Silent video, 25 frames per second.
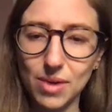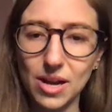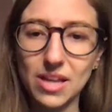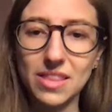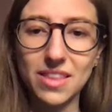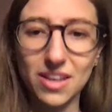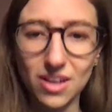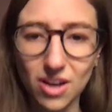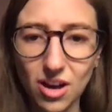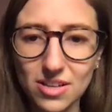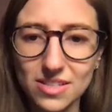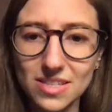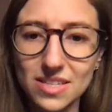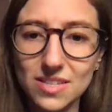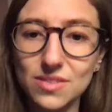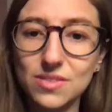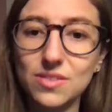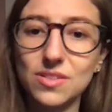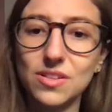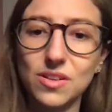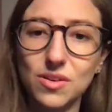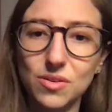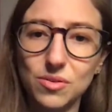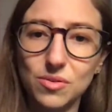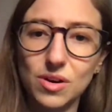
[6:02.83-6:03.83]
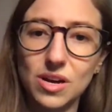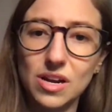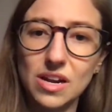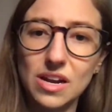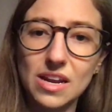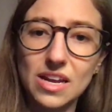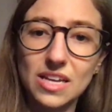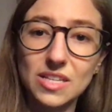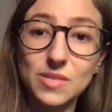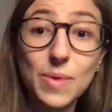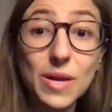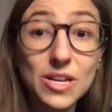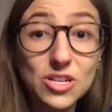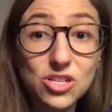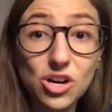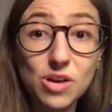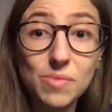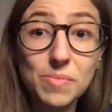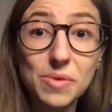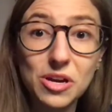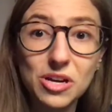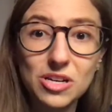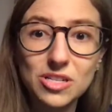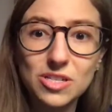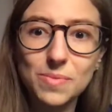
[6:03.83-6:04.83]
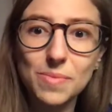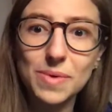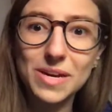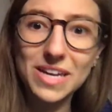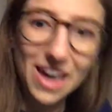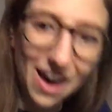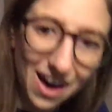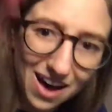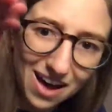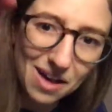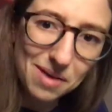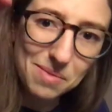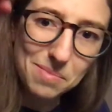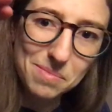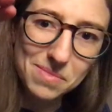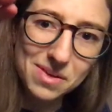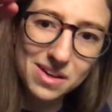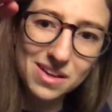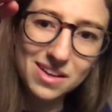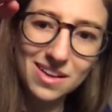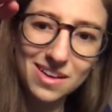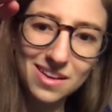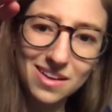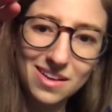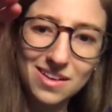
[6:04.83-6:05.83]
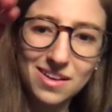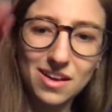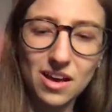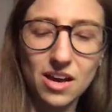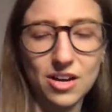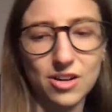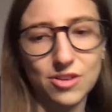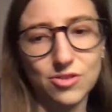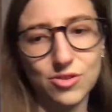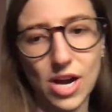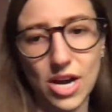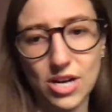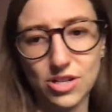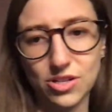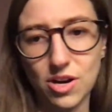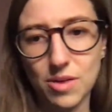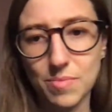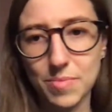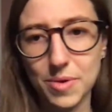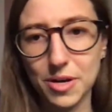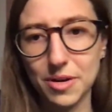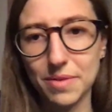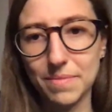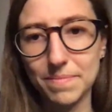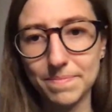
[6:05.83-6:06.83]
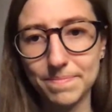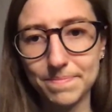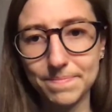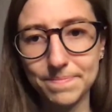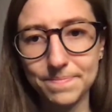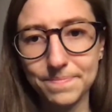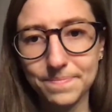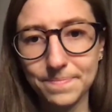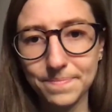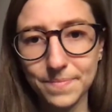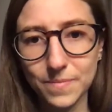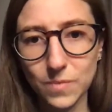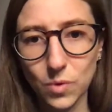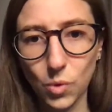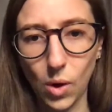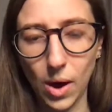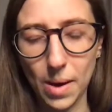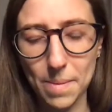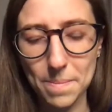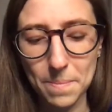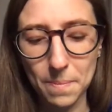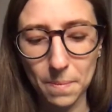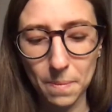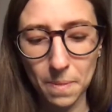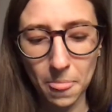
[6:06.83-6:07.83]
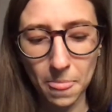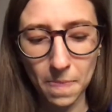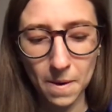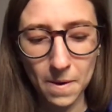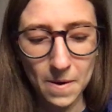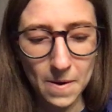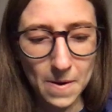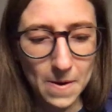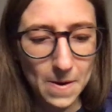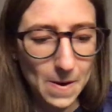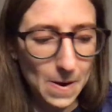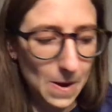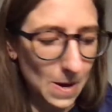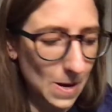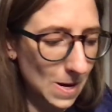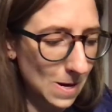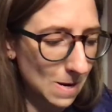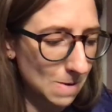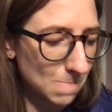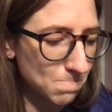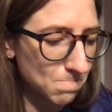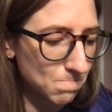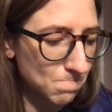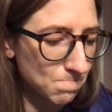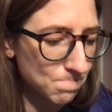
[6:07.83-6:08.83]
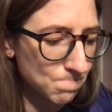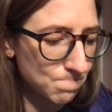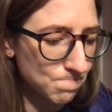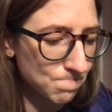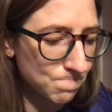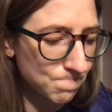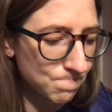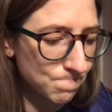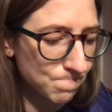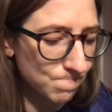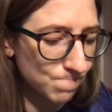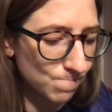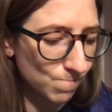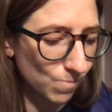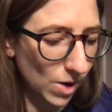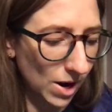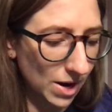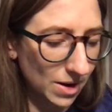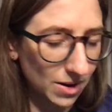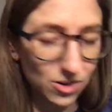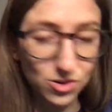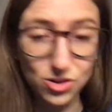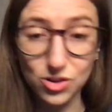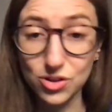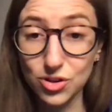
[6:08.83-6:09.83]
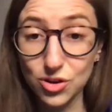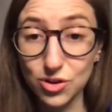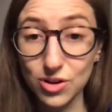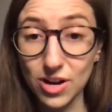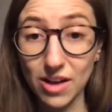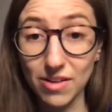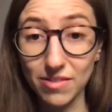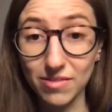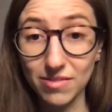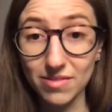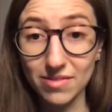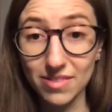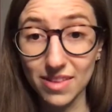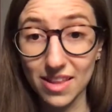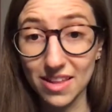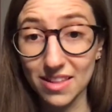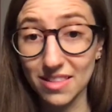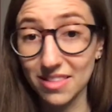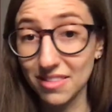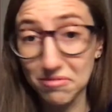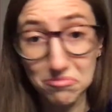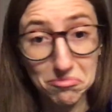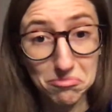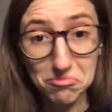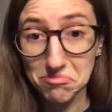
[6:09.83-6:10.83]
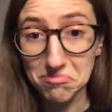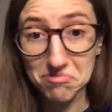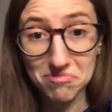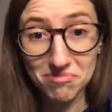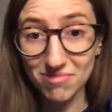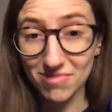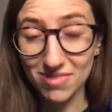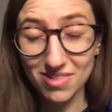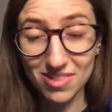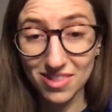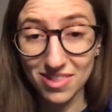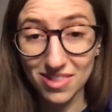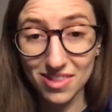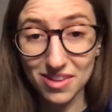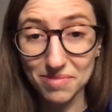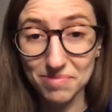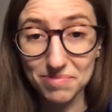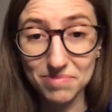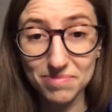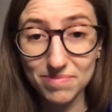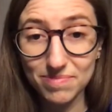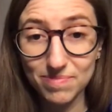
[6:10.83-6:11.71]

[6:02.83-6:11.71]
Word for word: right that causes you know an expansionary period to become a contractionary period. Okay, um, right. It just turned out that the